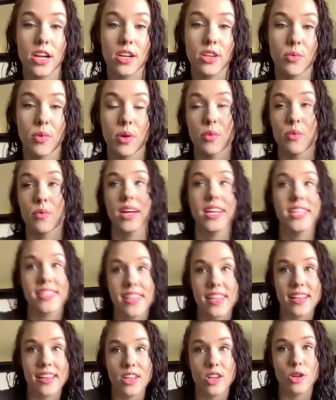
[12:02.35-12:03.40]
Do you want to raise
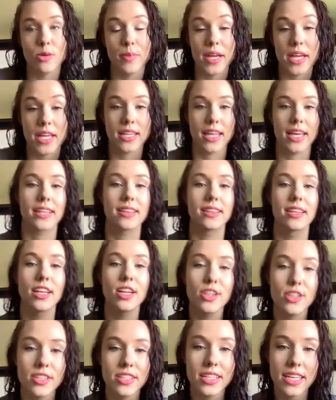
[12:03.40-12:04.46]
it a little bit? Like
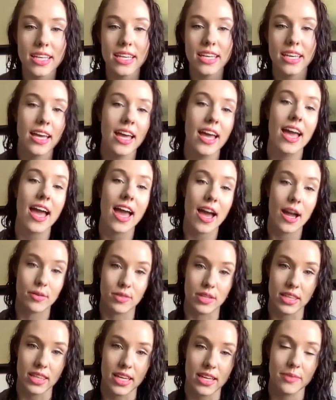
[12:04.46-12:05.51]
literally
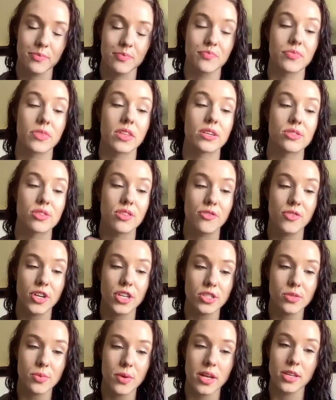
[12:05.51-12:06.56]
everything. So the
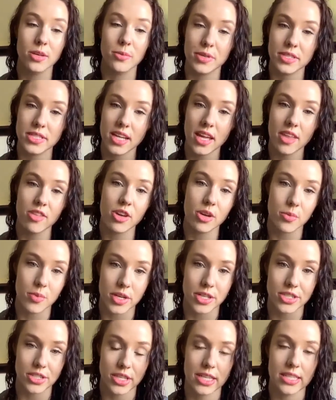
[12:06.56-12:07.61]
first one, you put together your
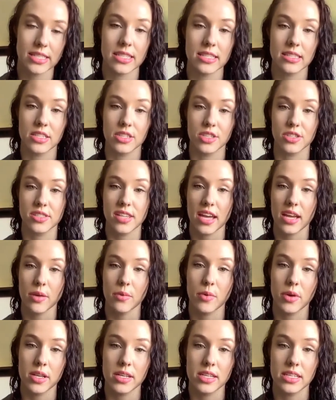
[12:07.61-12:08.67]
wish list, and then your second
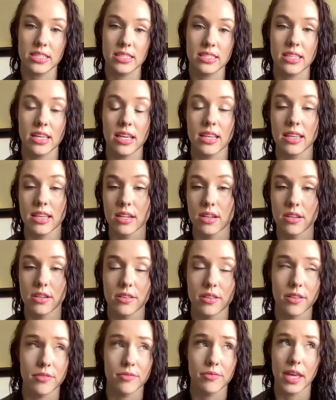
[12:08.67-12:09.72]
one is
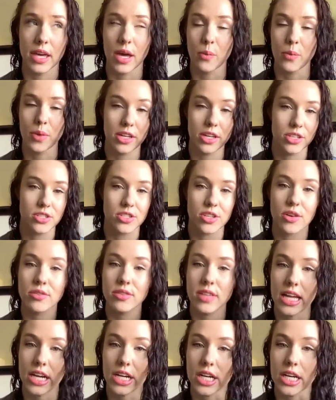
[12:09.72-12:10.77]
like a week or so
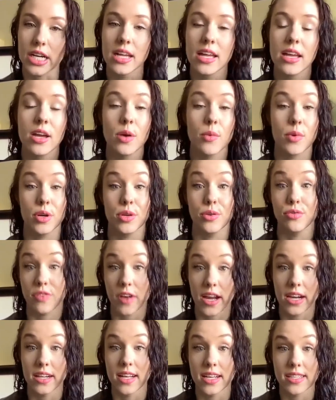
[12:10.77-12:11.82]
later where you
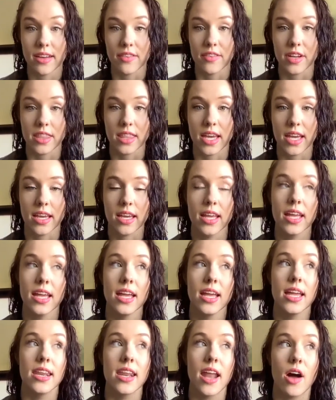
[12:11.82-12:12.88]
finalize everything.
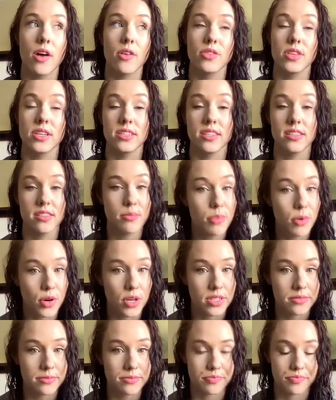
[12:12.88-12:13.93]
Now, this is
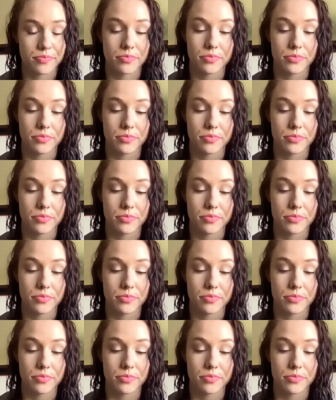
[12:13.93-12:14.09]
important.